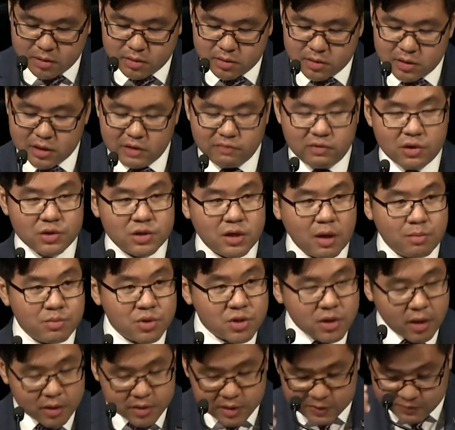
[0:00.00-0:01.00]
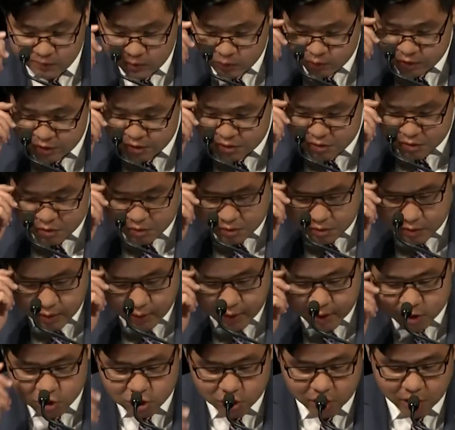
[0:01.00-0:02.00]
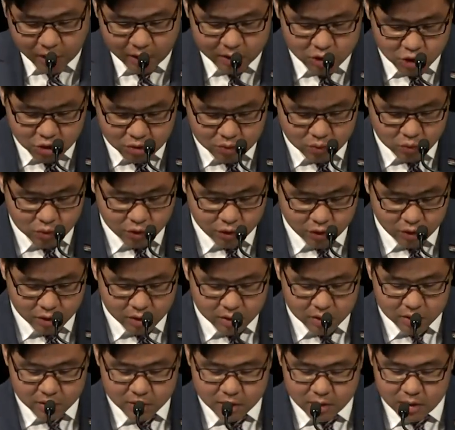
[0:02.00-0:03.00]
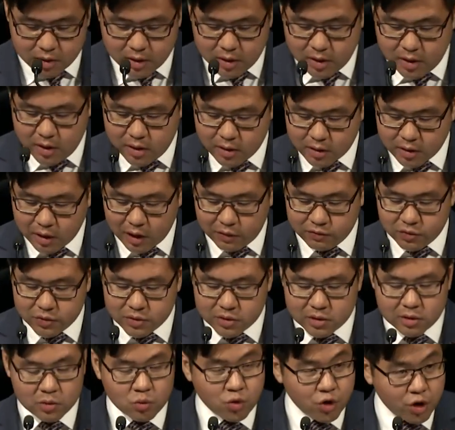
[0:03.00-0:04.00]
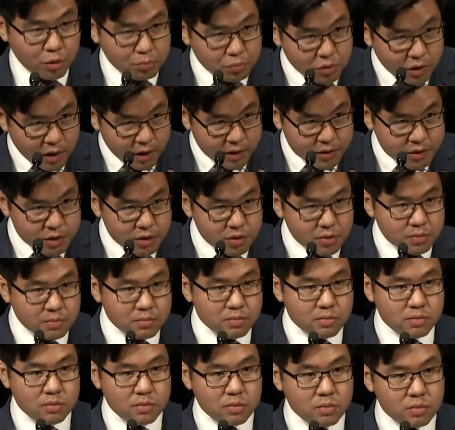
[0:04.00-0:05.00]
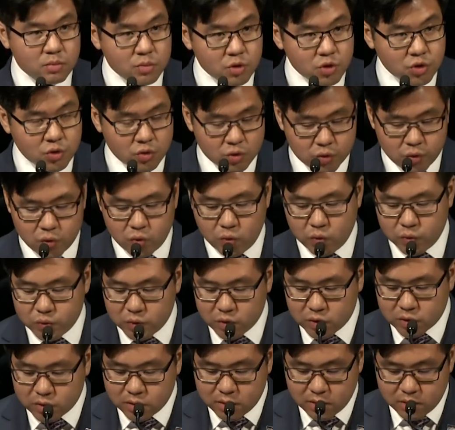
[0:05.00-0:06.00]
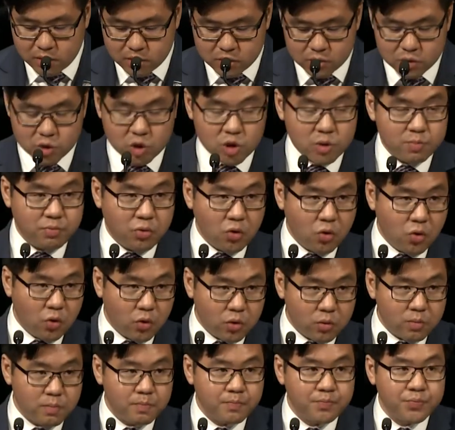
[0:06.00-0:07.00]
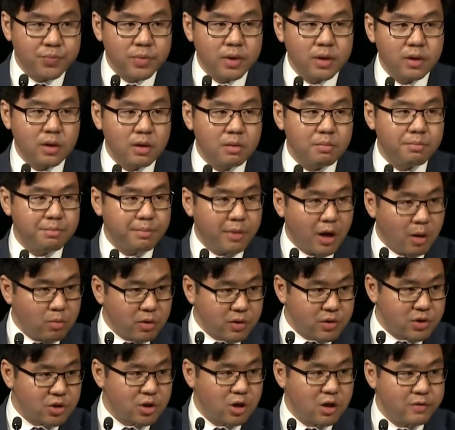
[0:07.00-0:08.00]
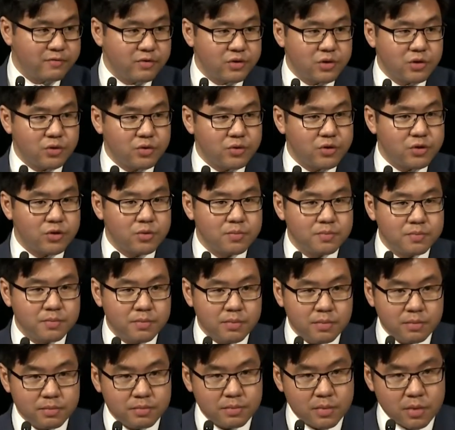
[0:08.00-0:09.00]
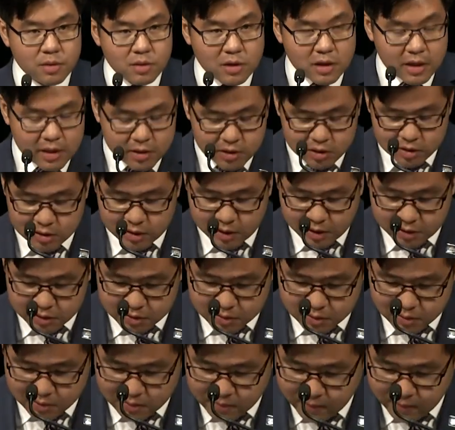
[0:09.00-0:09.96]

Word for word: To give you some sense of what we do, our education work covers the workplace, schools, sport, public services, the internet.